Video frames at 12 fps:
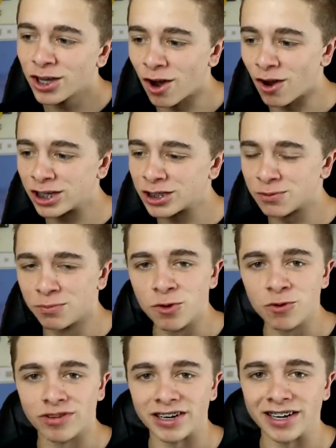going
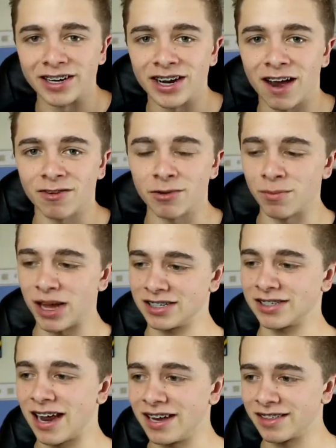smoothly and you haven't
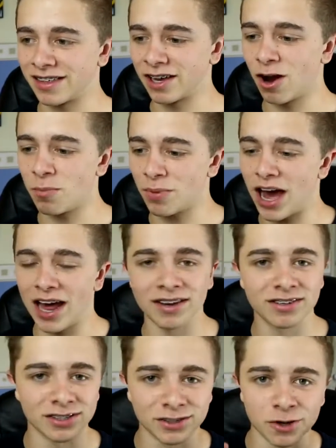messed anything up,
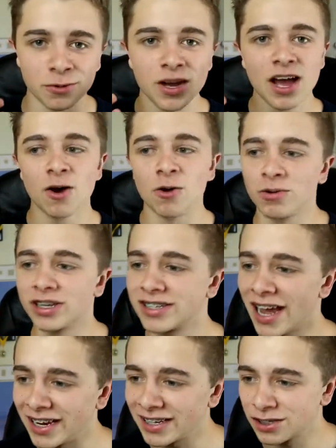and to do all the
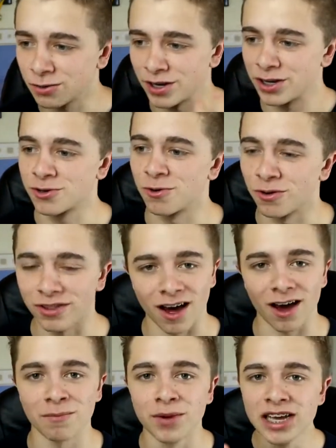takes to ensure that
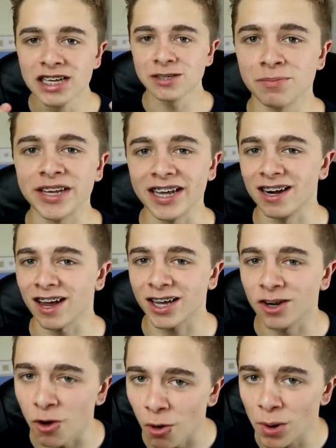I'm speaking
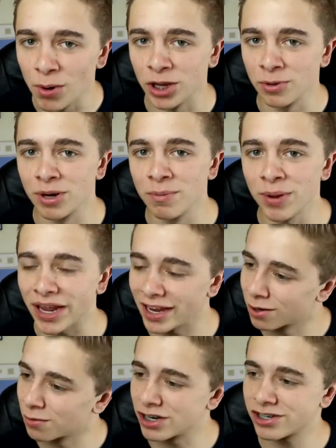like a normal human
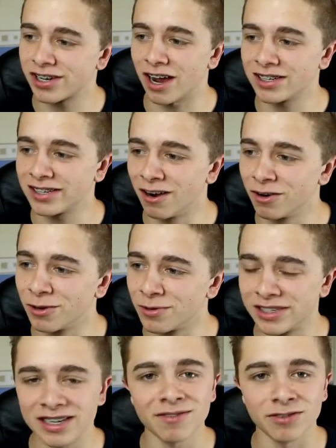being, which I tell you
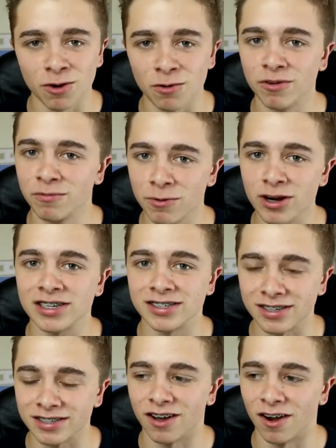is difficult with braces at